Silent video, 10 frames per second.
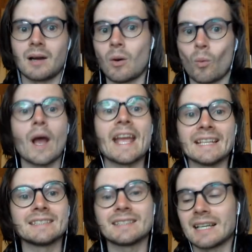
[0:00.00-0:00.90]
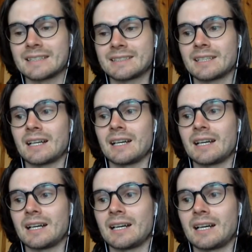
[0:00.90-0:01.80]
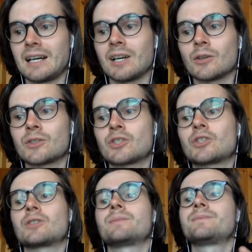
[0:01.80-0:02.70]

ways that uh, aren't